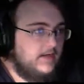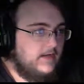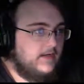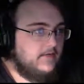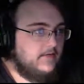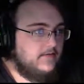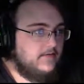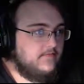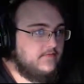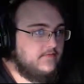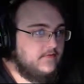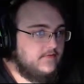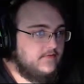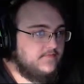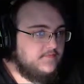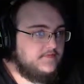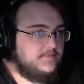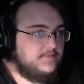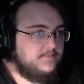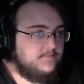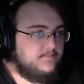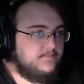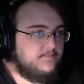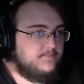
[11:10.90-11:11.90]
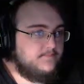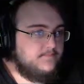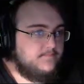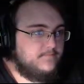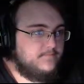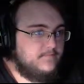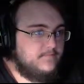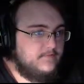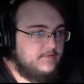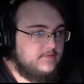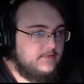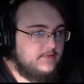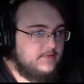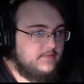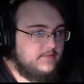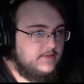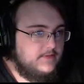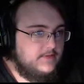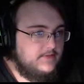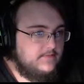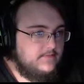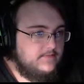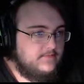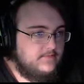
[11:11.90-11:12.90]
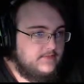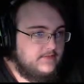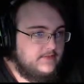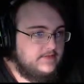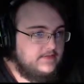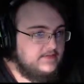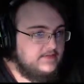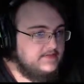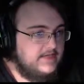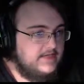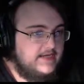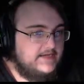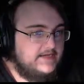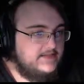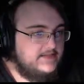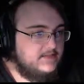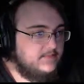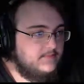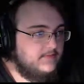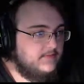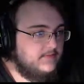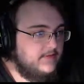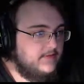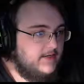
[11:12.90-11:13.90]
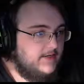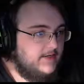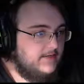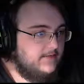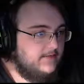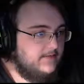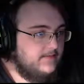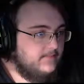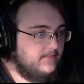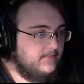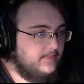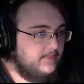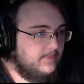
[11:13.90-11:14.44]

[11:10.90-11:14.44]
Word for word: I don't even know if it's like, am I like, this has to be right.